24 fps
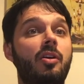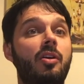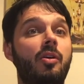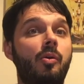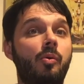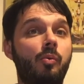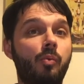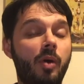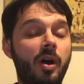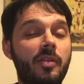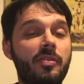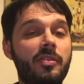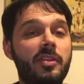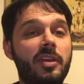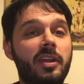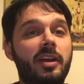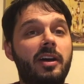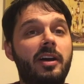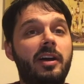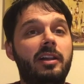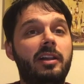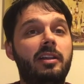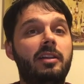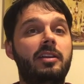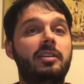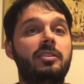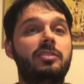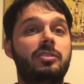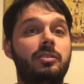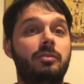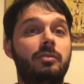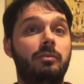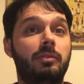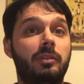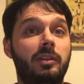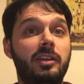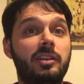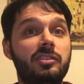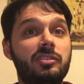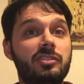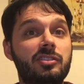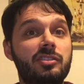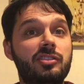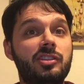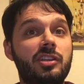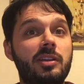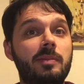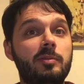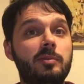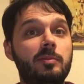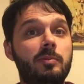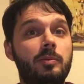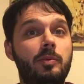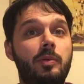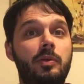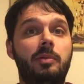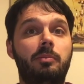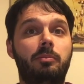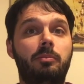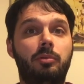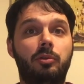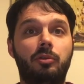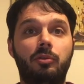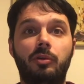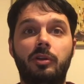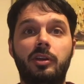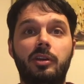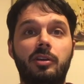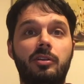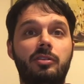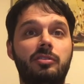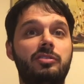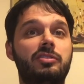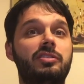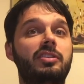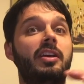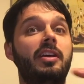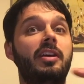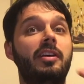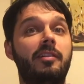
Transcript: one that highlights the relationships between employers,